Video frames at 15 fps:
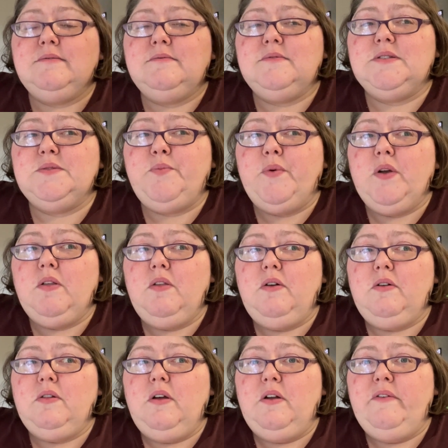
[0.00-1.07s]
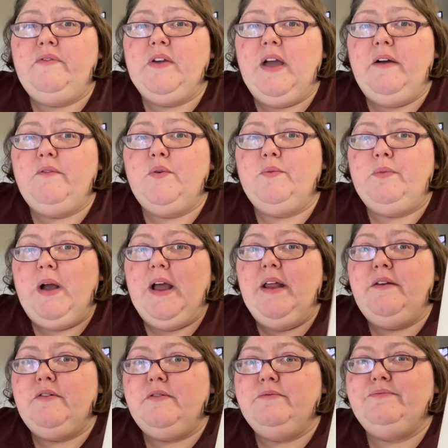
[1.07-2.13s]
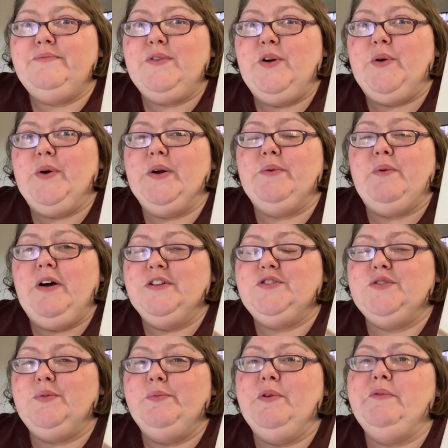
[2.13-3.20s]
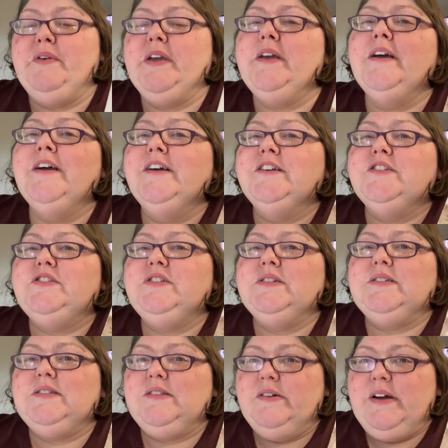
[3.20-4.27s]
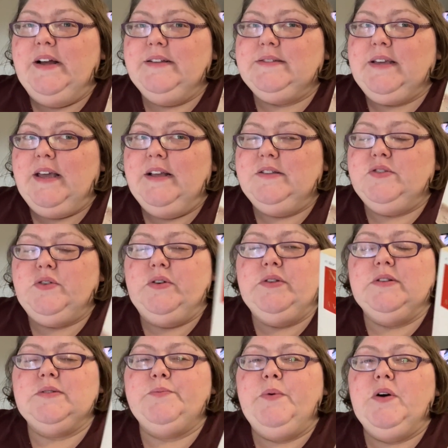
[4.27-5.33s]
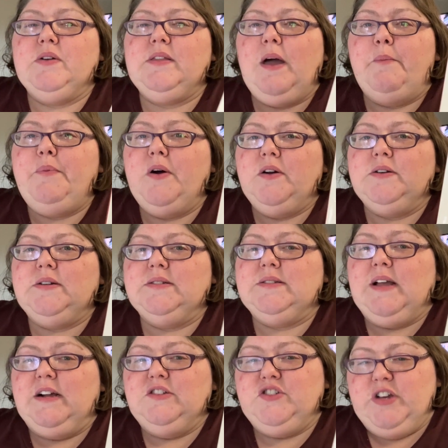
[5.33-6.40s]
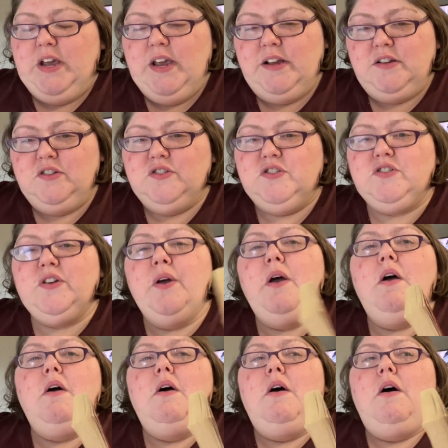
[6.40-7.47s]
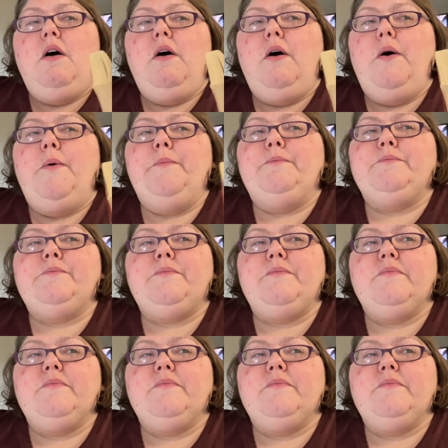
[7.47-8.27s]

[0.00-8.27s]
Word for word: spoiler alert if you haven't read or watched the movie, she still has cancer in this book. That part does not change. Um,